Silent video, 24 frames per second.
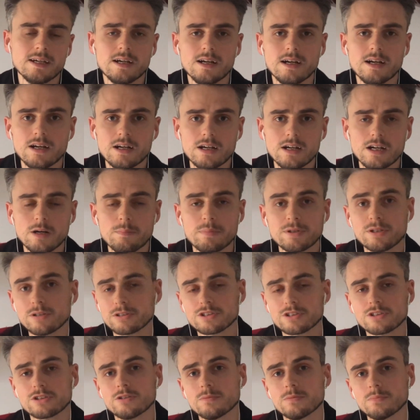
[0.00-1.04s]
a
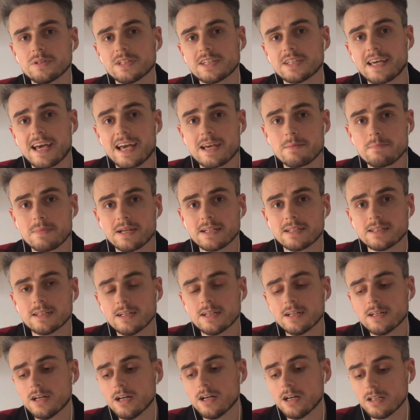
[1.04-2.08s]
production company came in
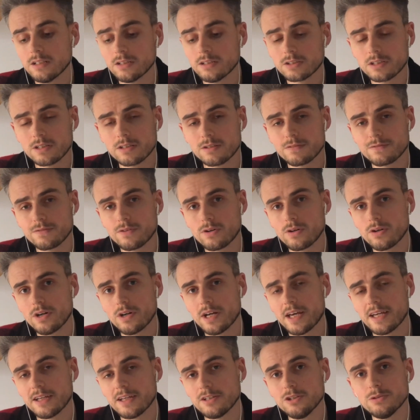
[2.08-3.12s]
looking for
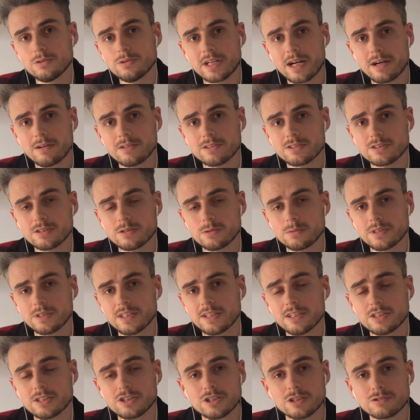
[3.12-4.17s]
a new character
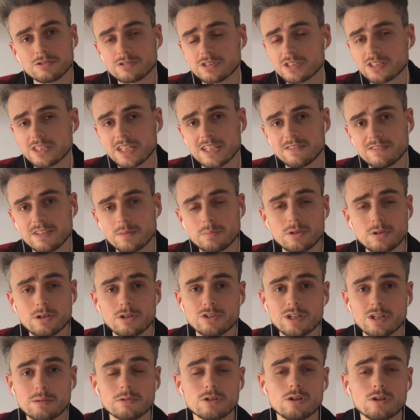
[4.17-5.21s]
within a children's TV
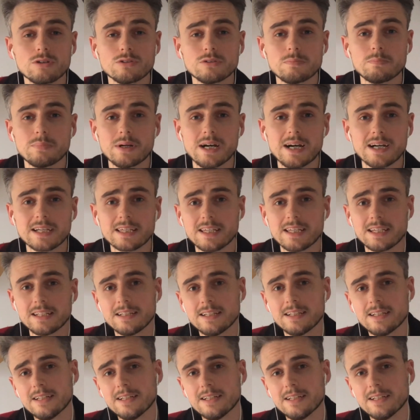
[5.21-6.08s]
programme called Barking.